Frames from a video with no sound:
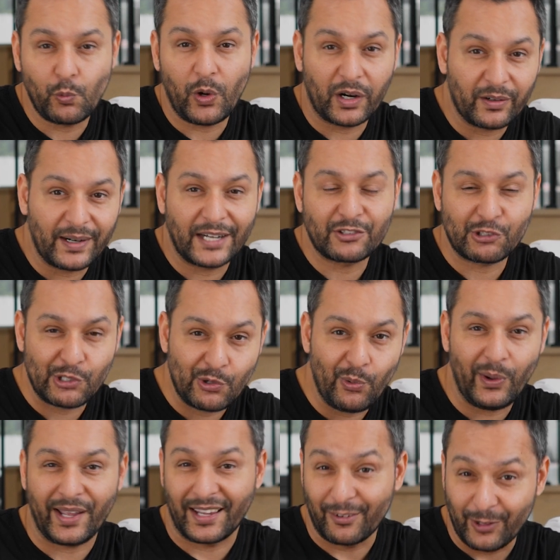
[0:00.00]
water actually
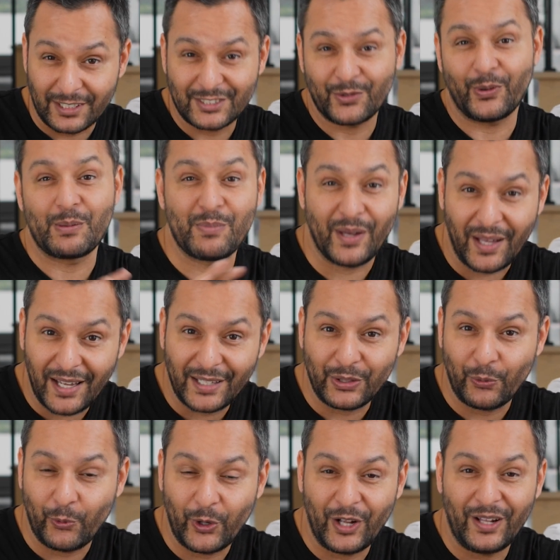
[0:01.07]
going? Well, it's going behind
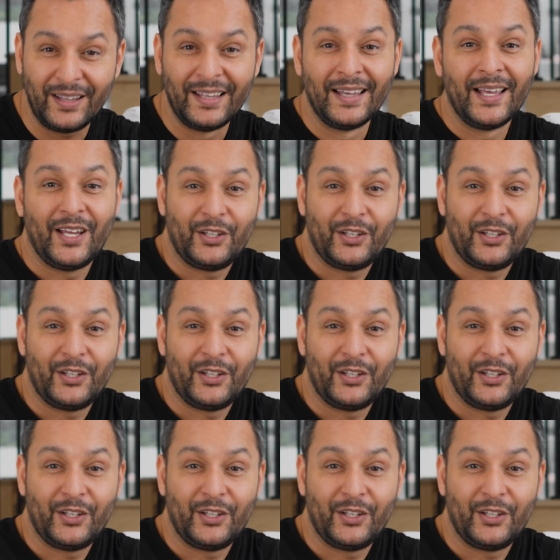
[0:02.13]
the wall.